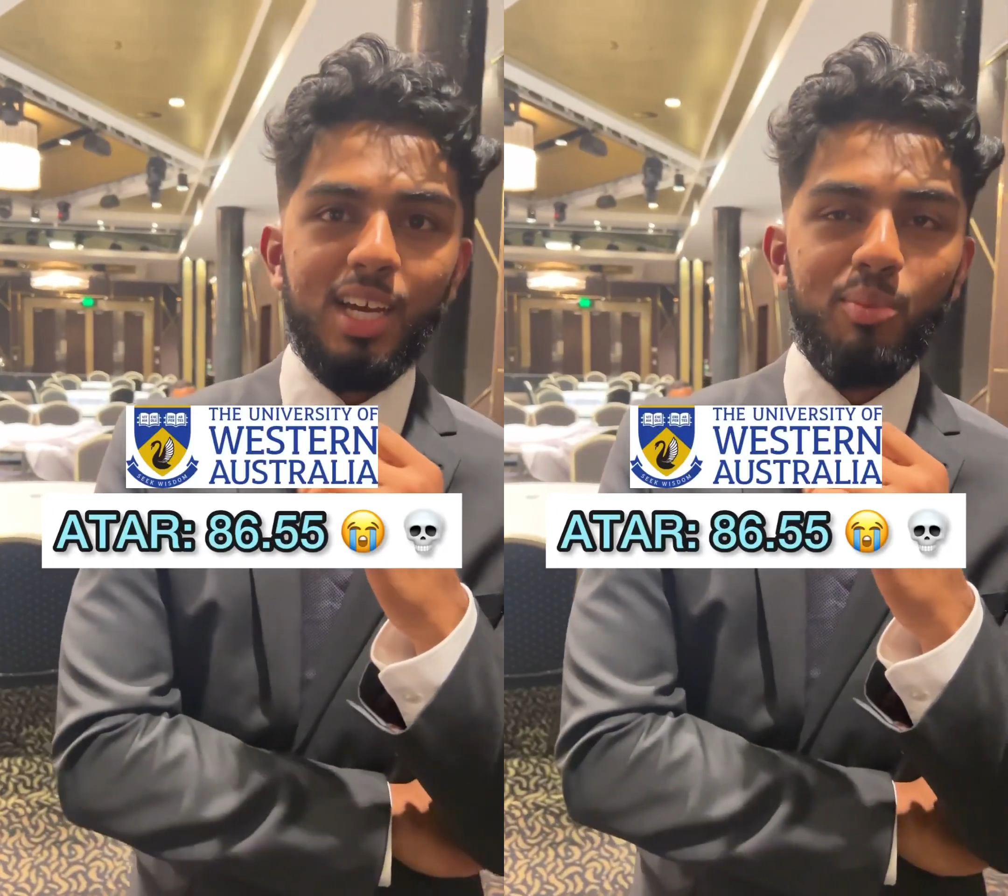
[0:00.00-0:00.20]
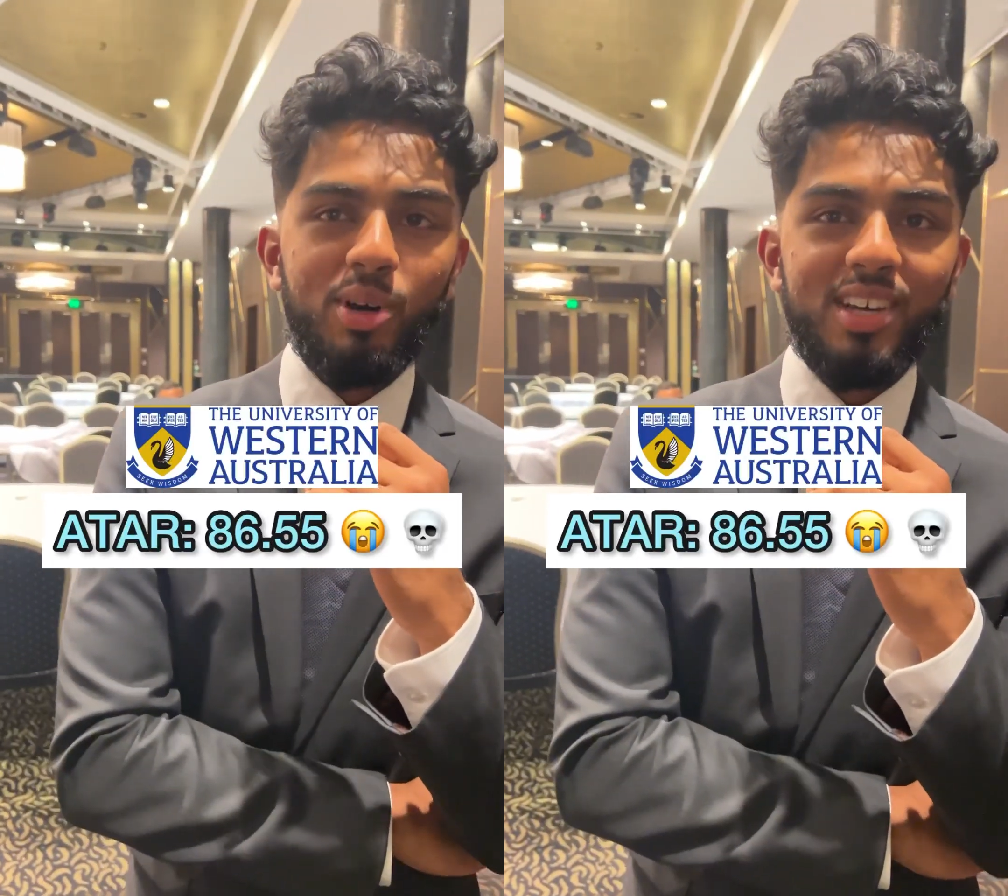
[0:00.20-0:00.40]

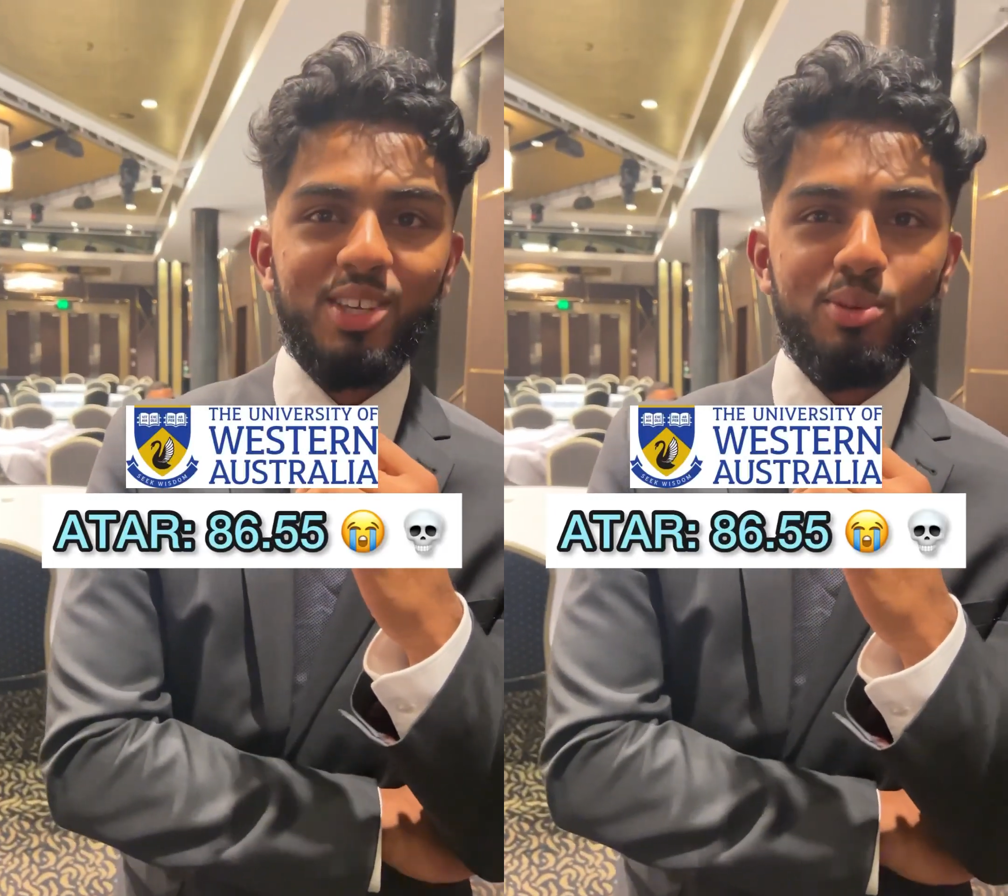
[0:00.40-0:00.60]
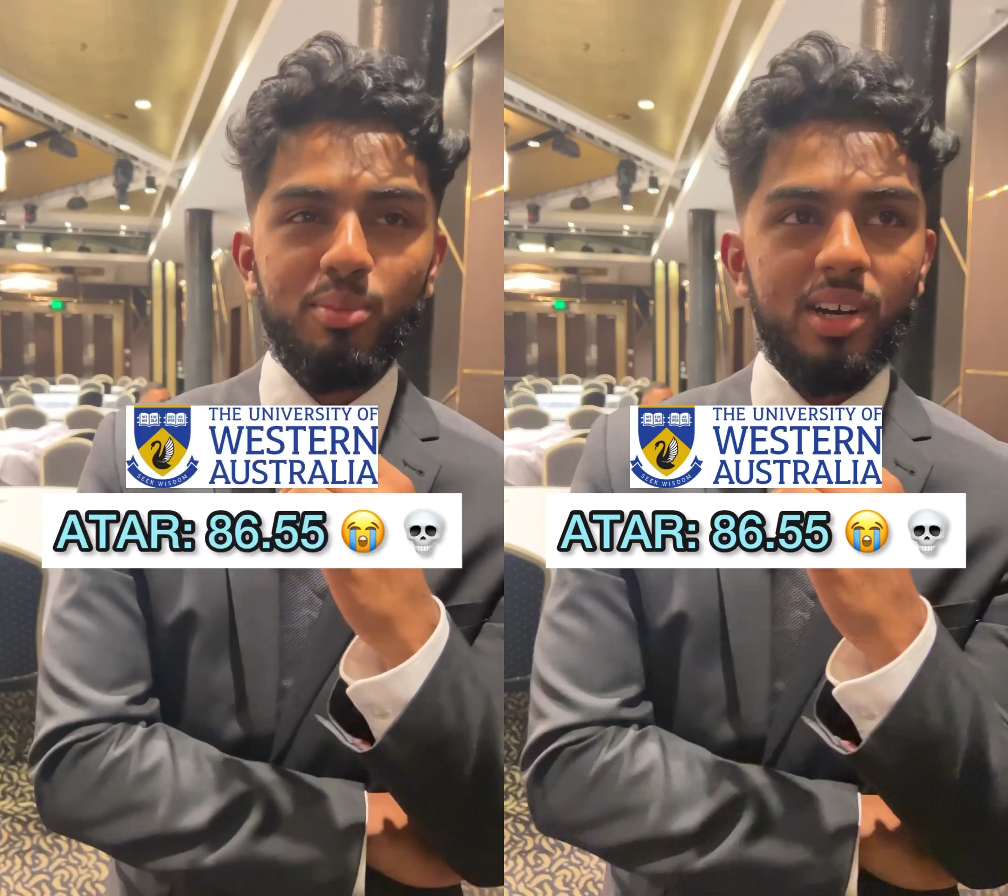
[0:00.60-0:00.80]
My
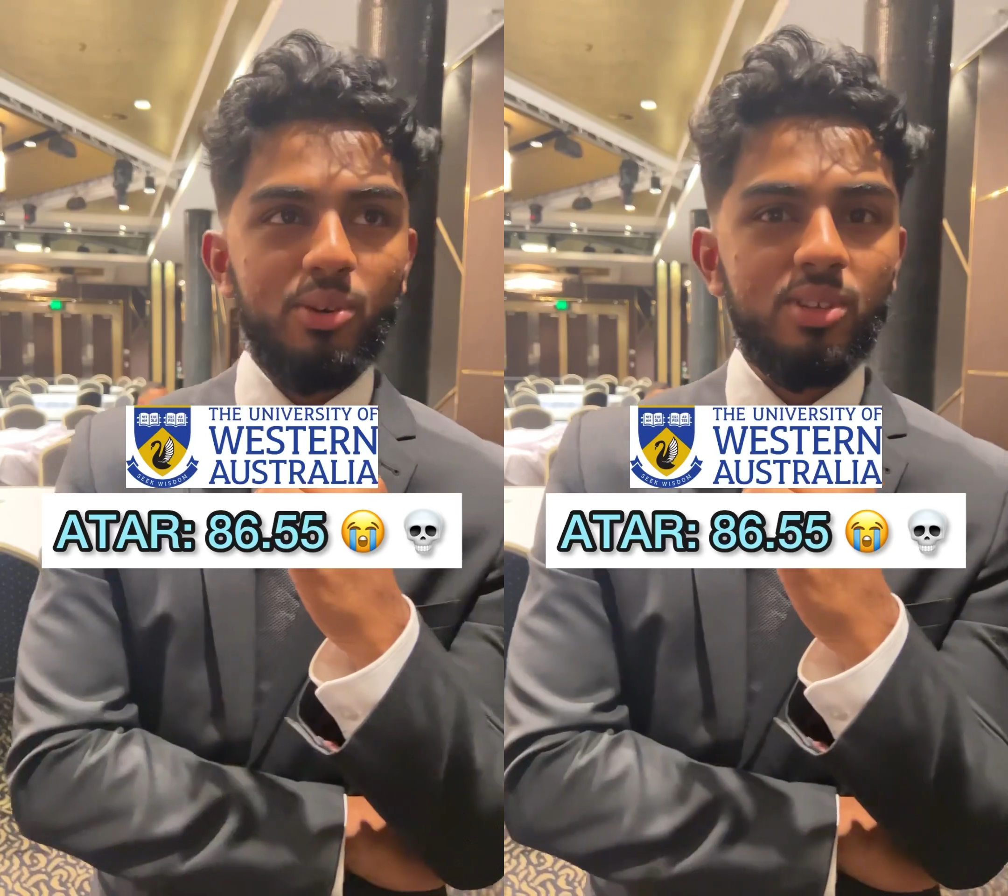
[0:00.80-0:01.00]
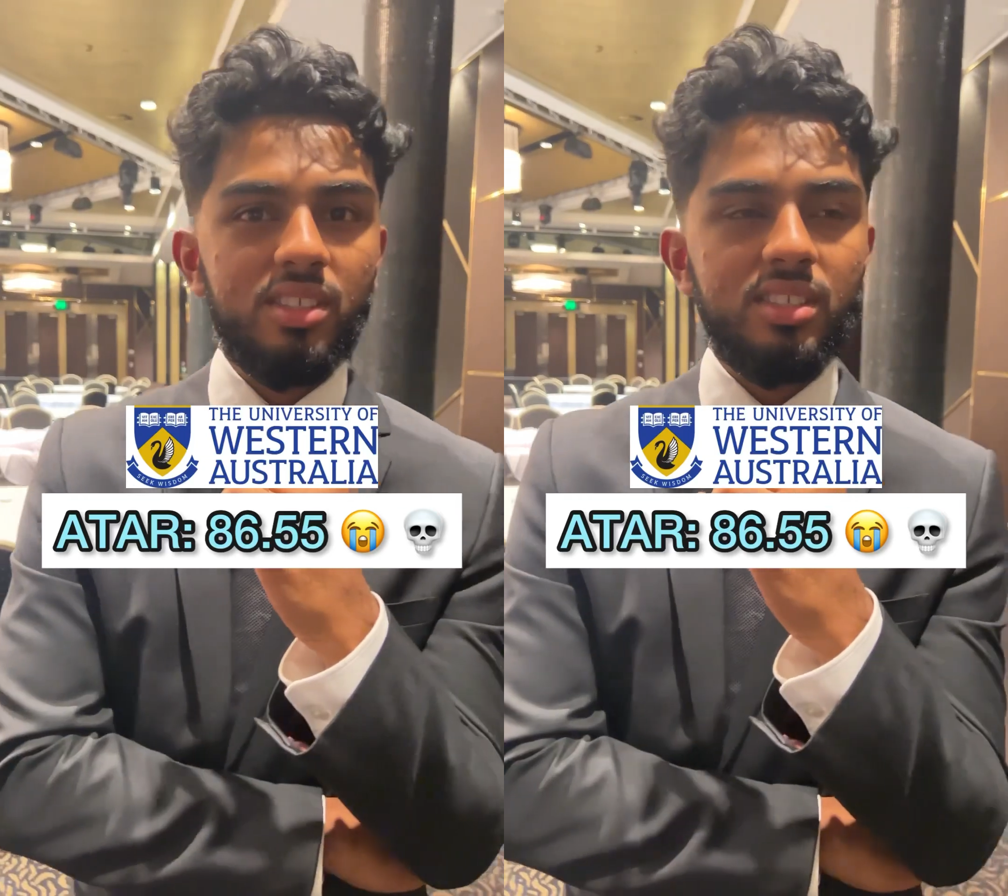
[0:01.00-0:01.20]
UMAT
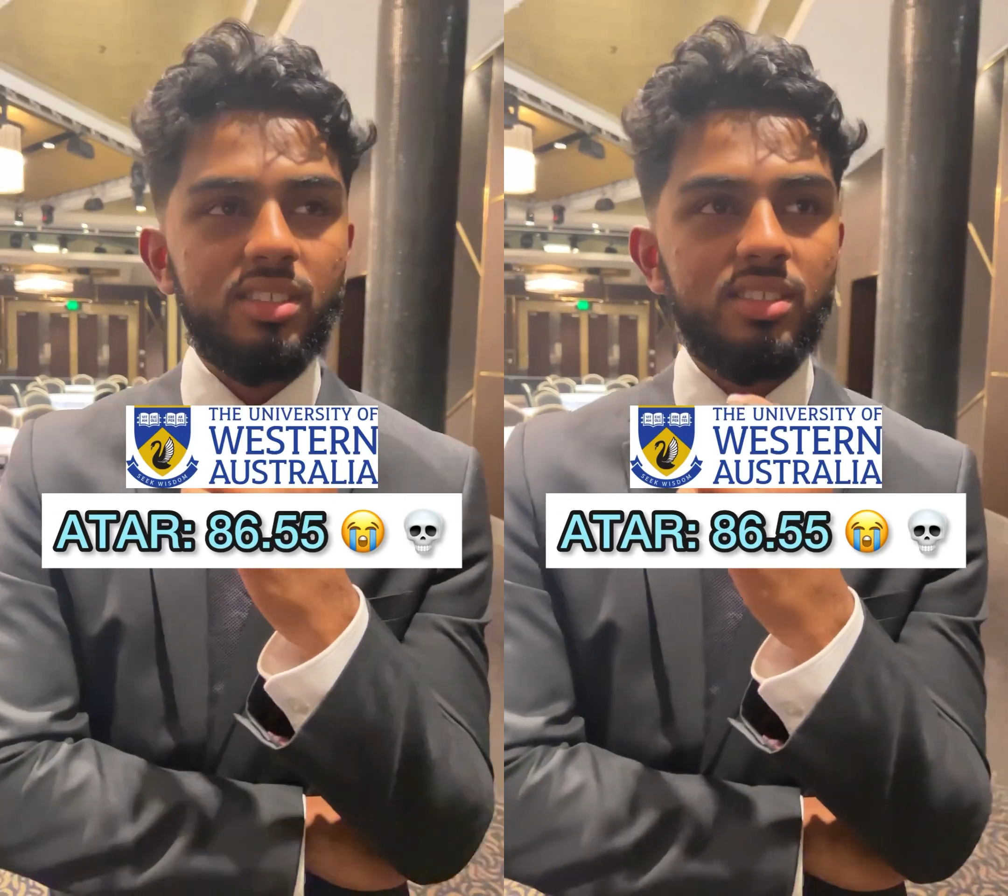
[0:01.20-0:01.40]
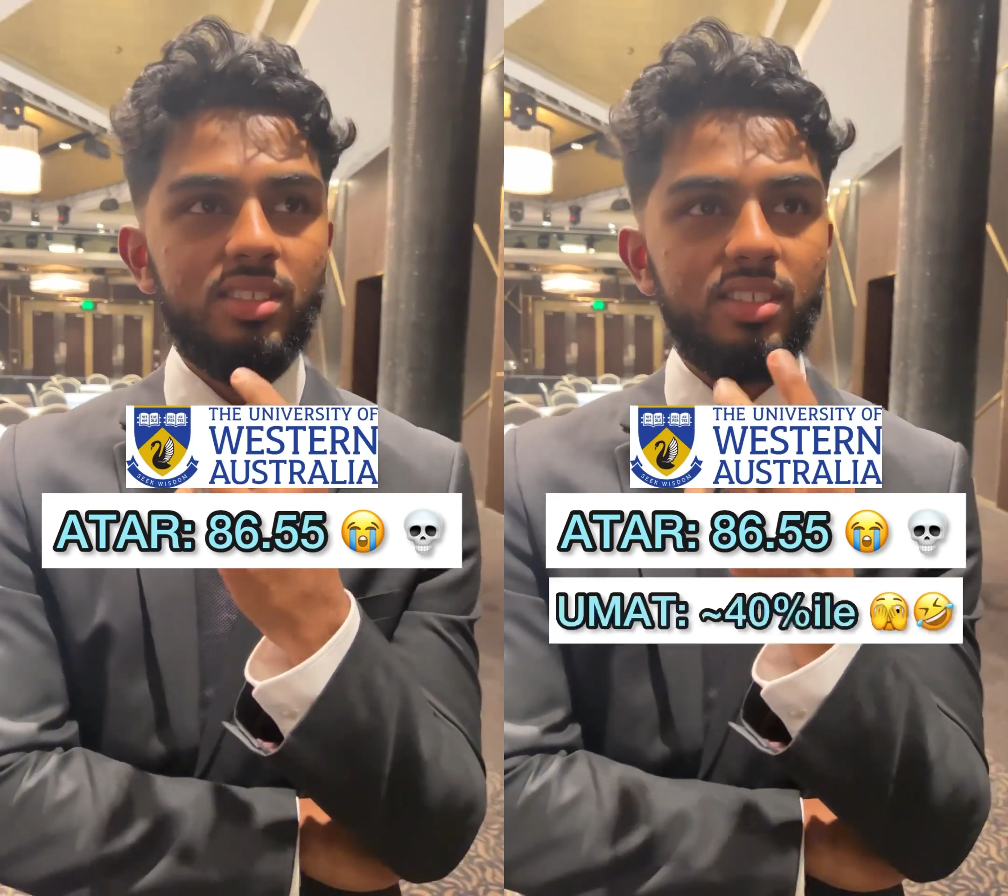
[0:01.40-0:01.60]
was